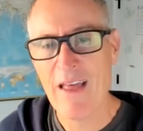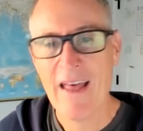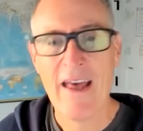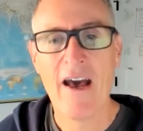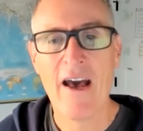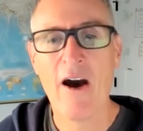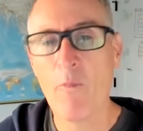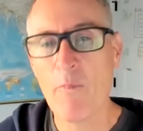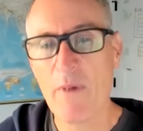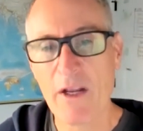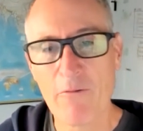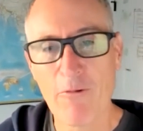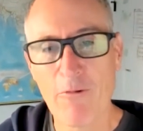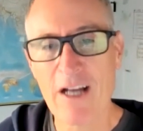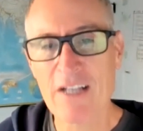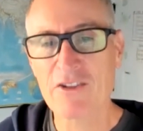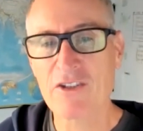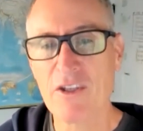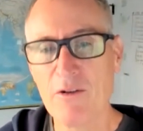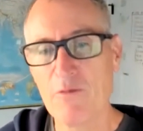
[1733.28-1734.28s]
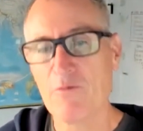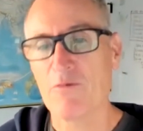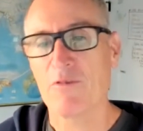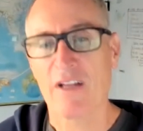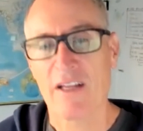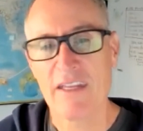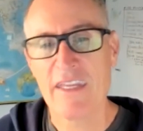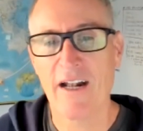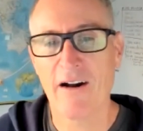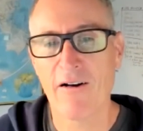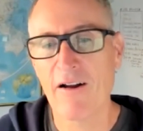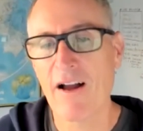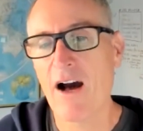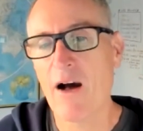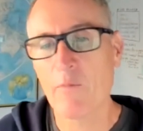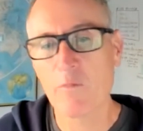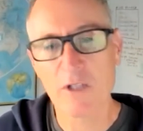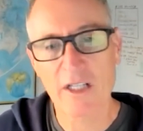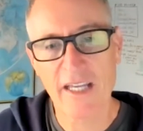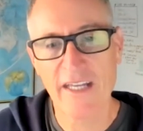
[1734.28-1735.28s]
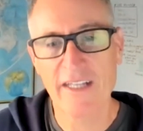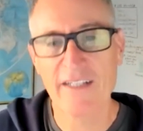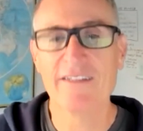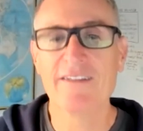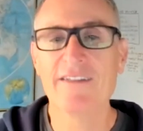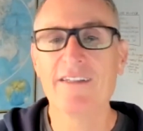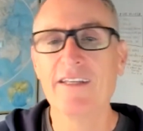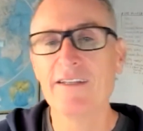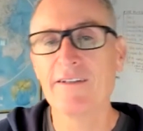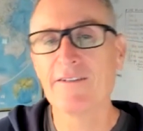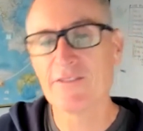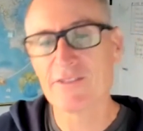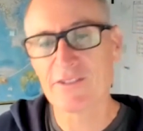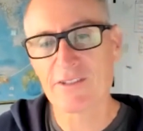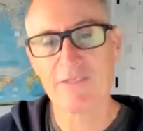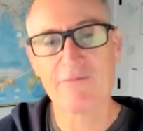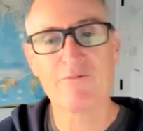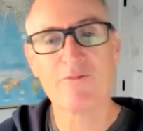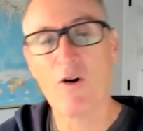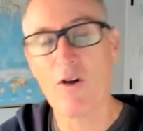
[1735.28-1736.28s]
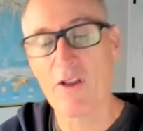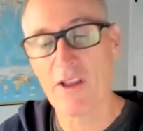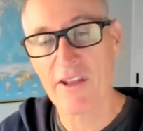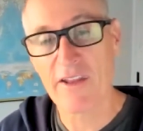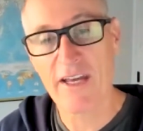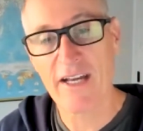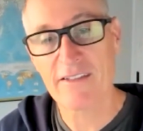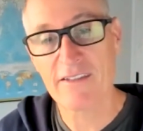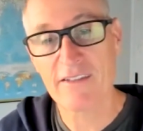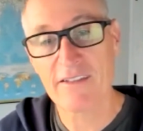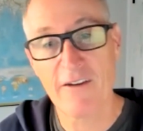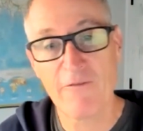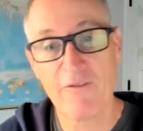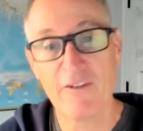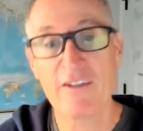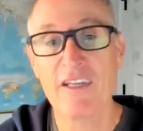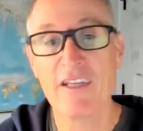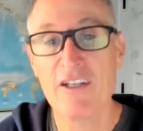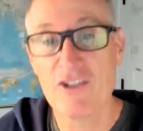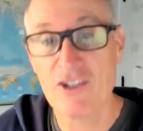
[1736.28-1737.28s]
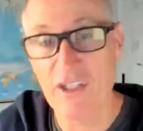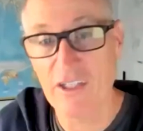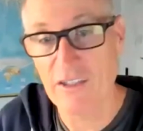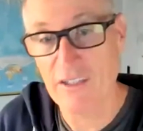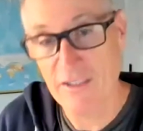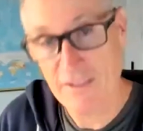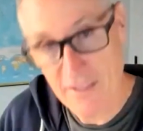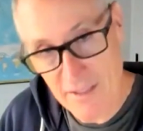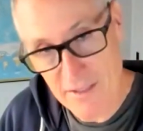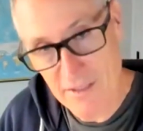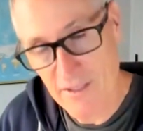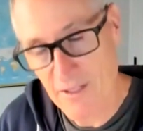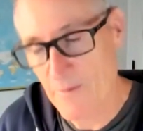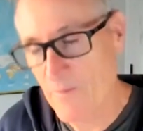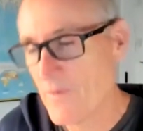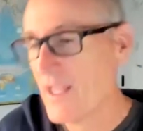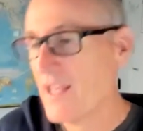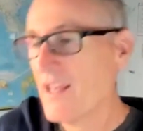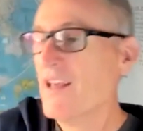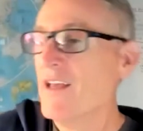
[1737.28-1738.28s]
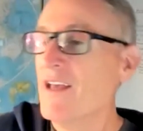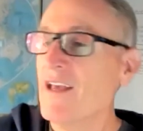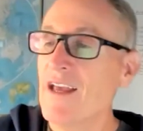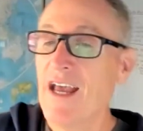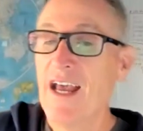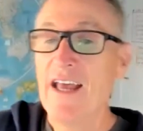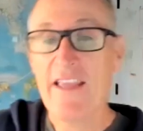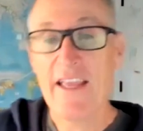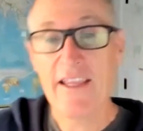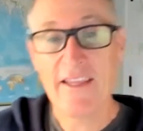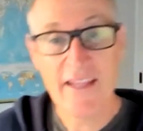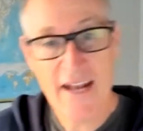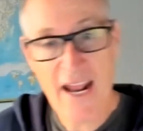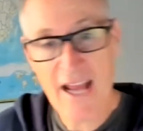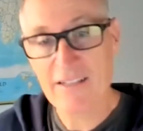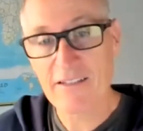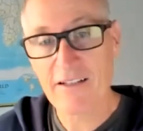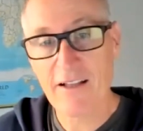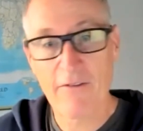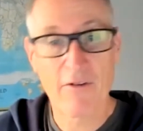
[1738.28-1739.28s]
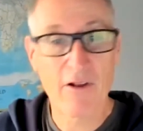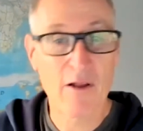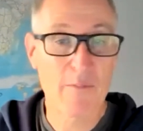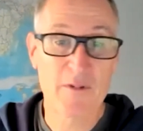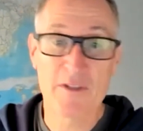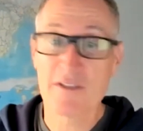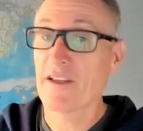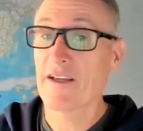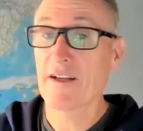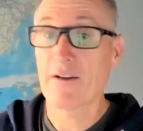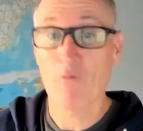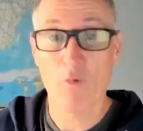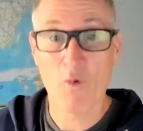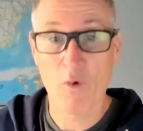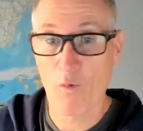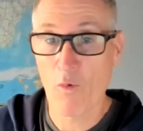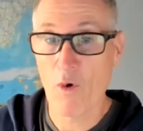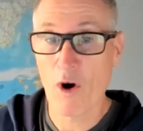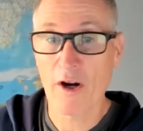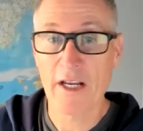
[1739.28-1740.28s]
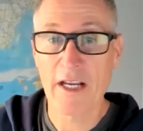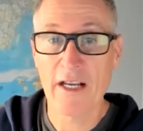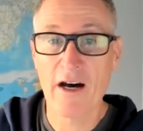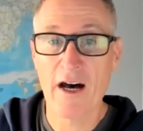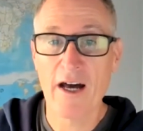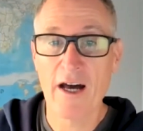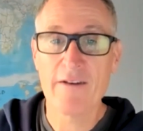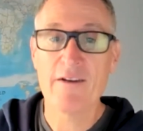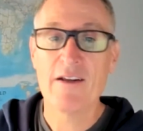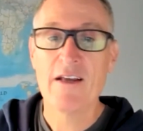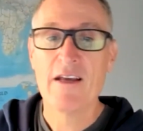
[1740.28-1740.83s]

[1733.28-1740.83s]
helping rescue complicated deals and all of that stuff, and teaching the system. And then the next level up is like, we're working on